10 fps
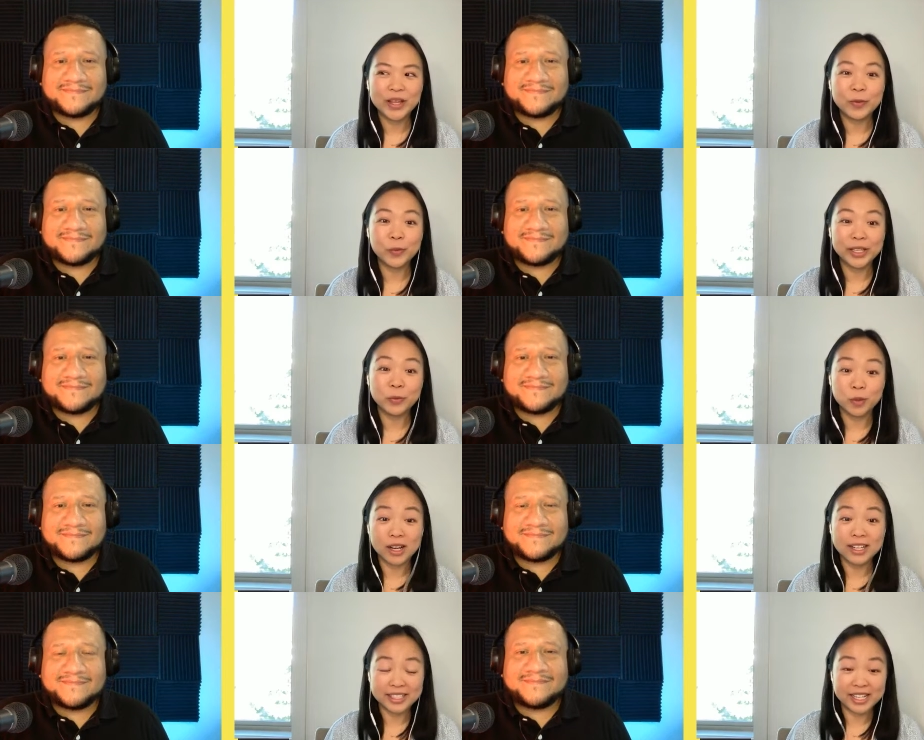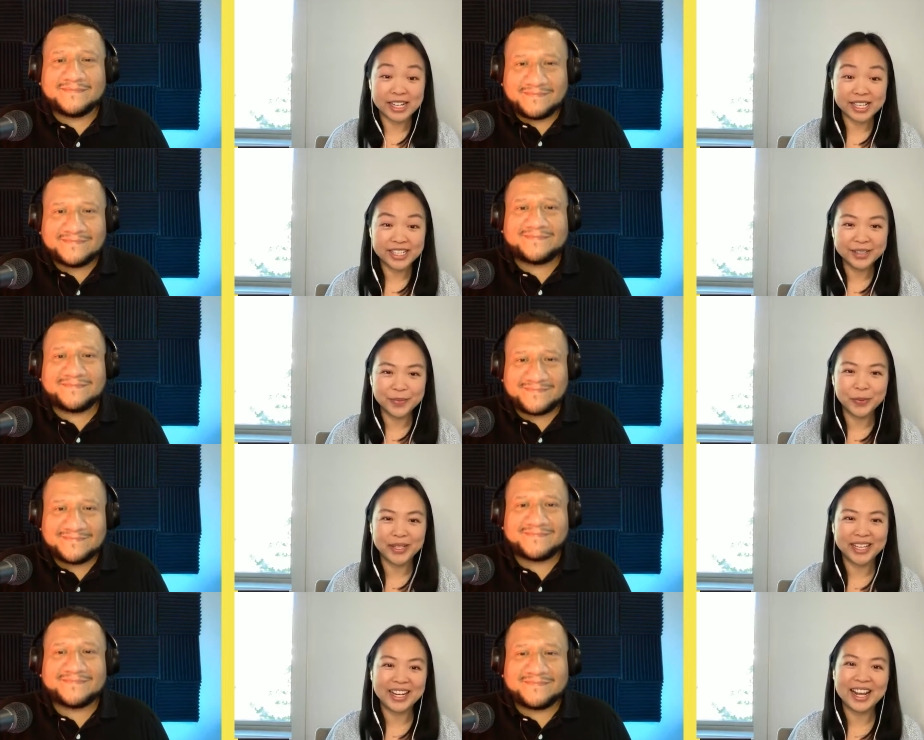Speaker 1: that we want and need,
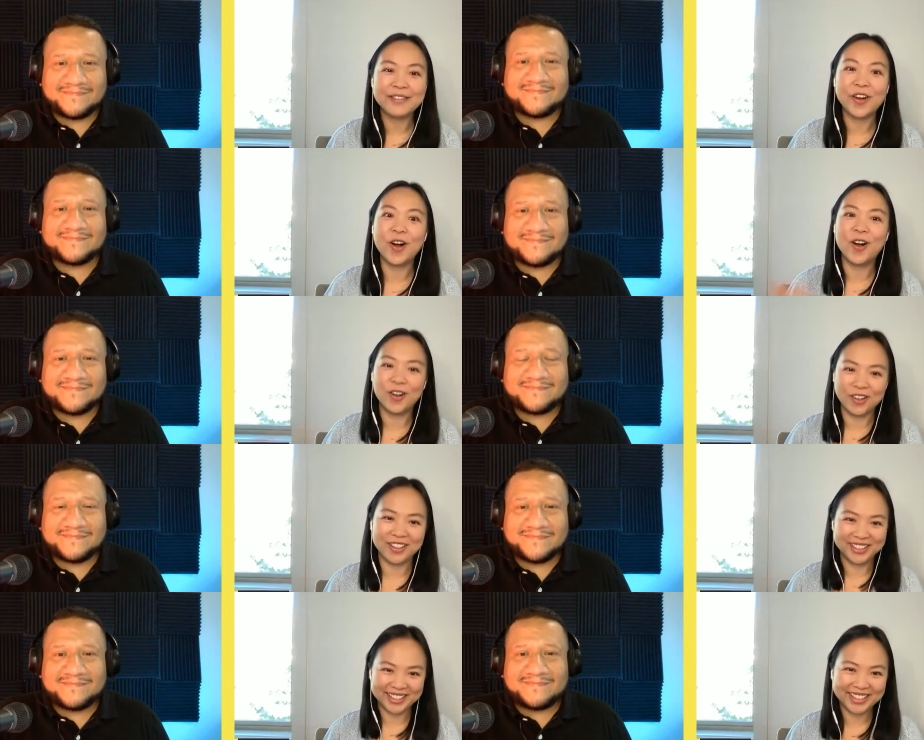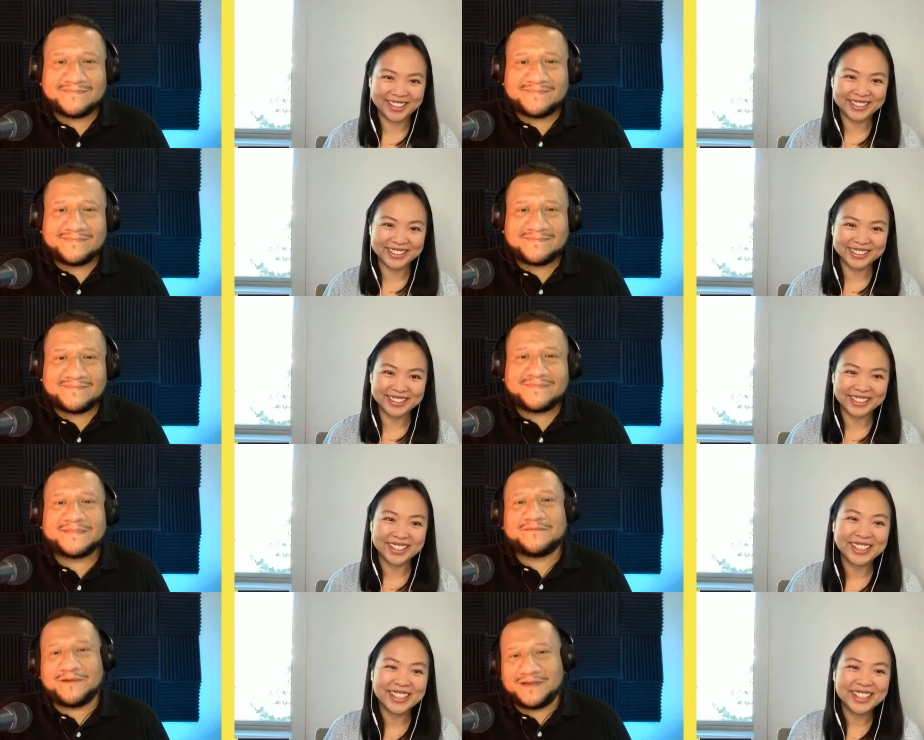but we can't have all the things.
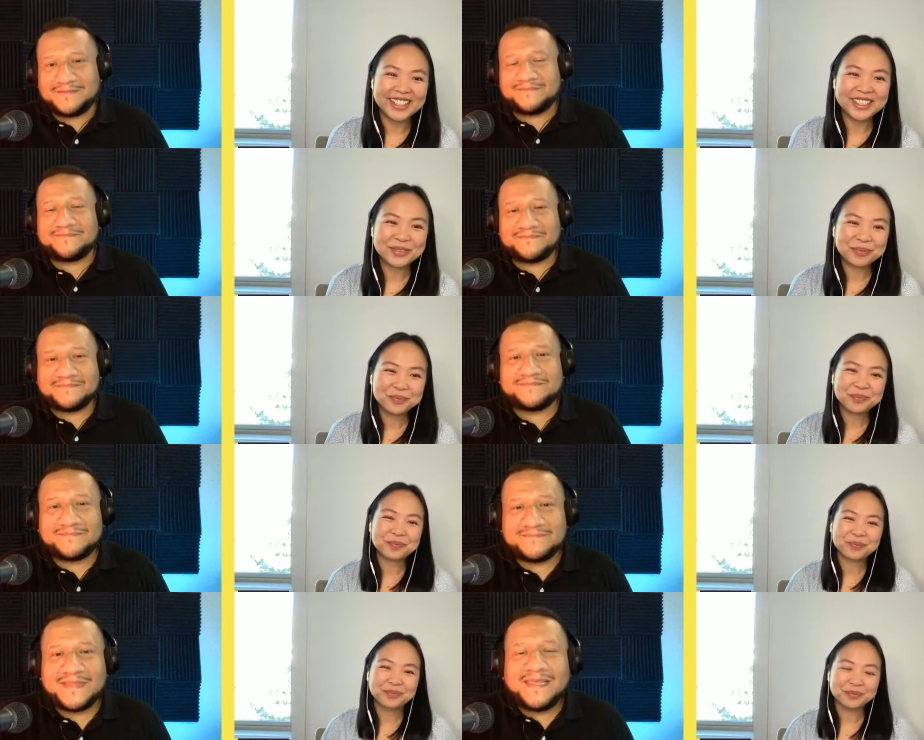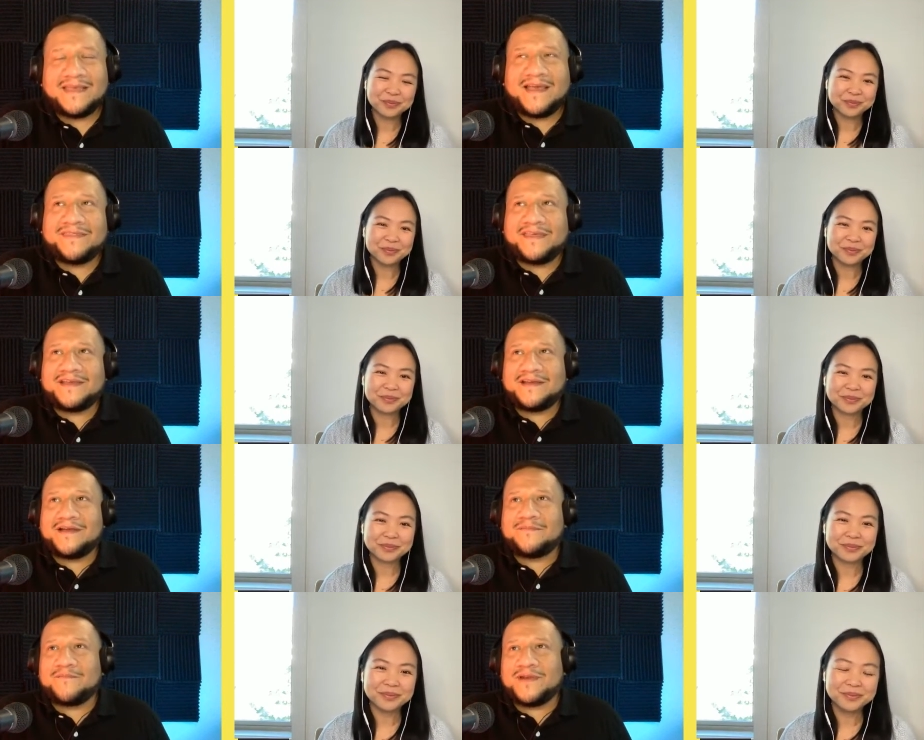Right.
Speaker 2: I think
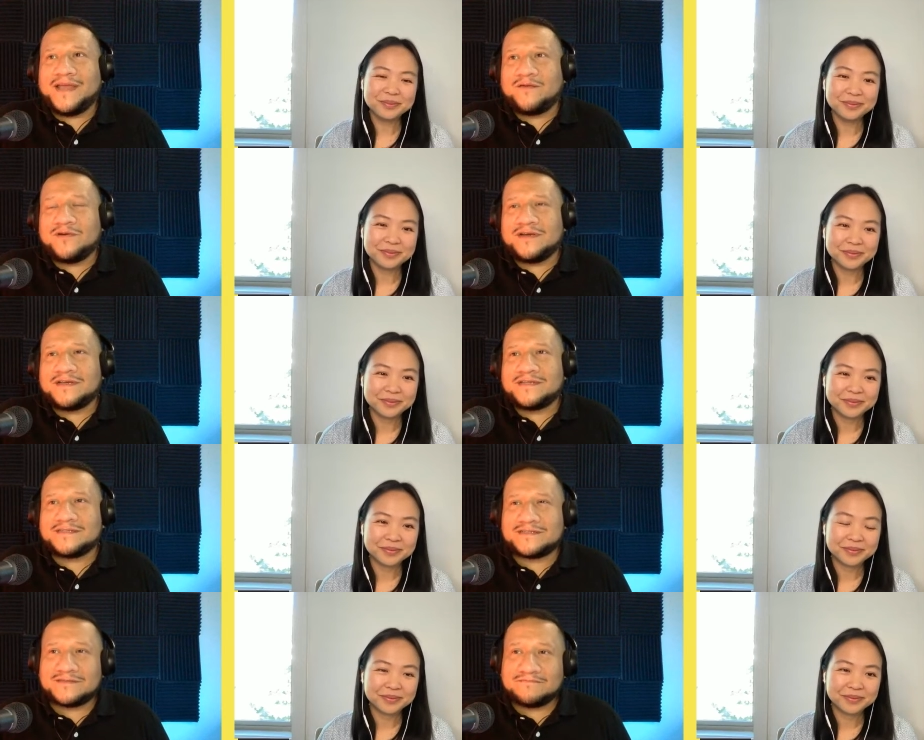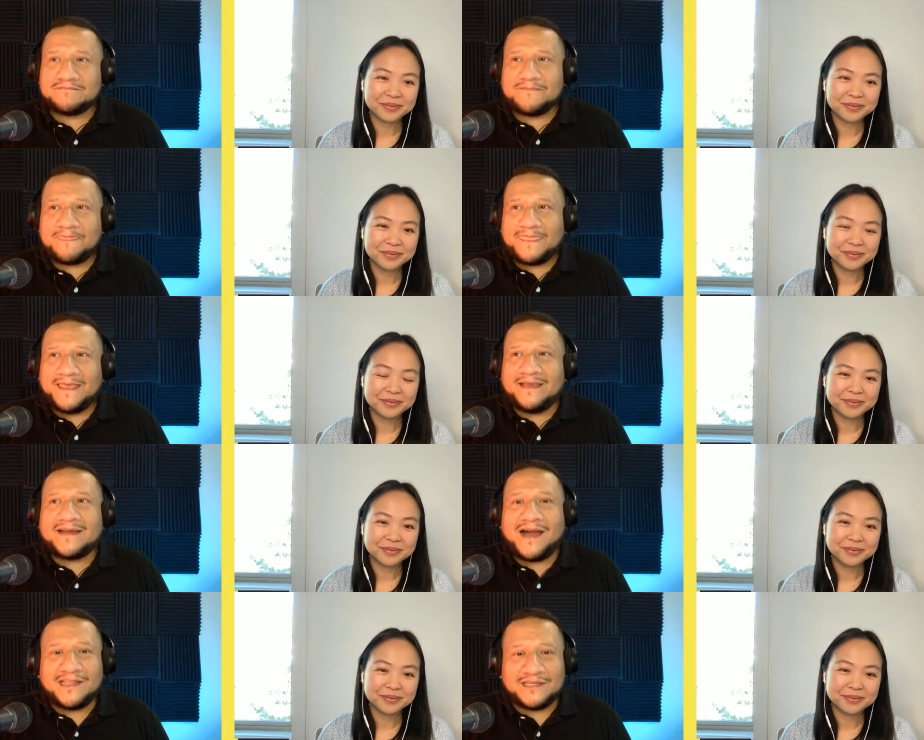um, when I was in
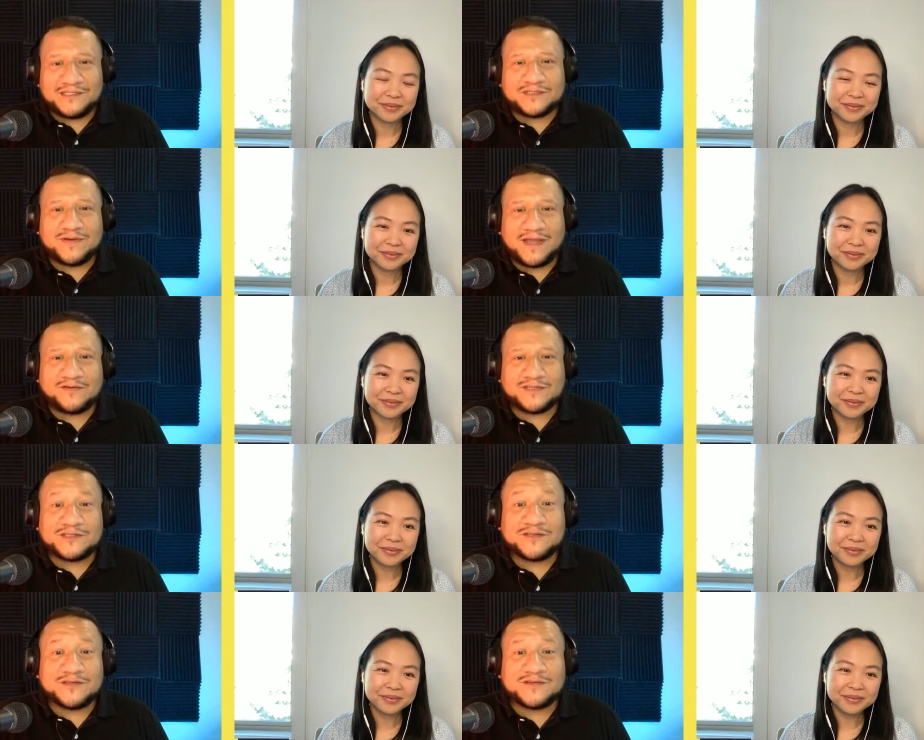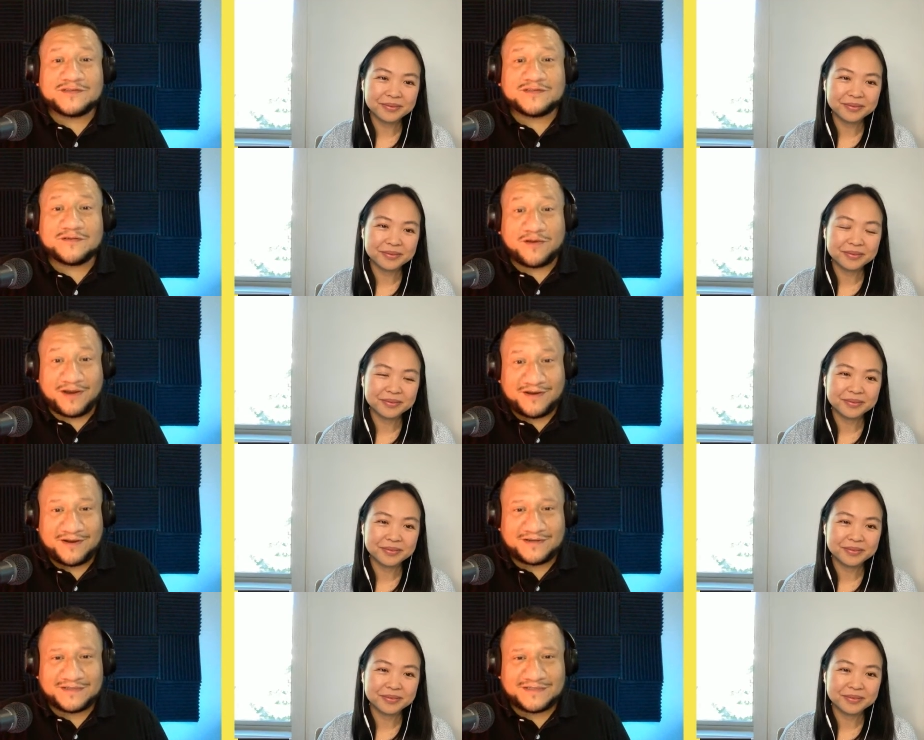college is when I was introduced to credit
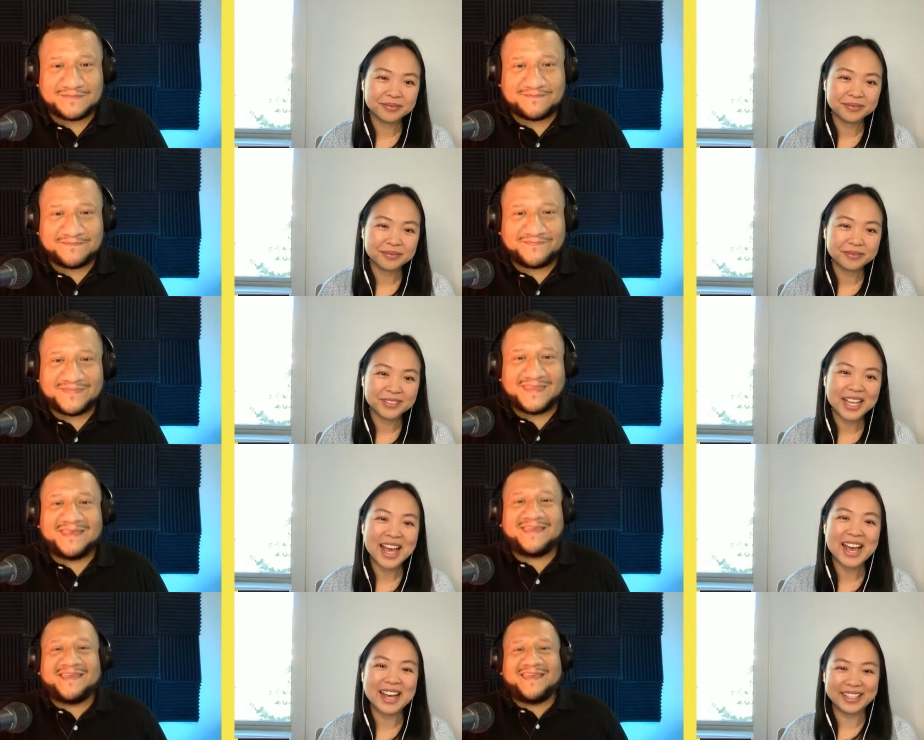cards. Ah,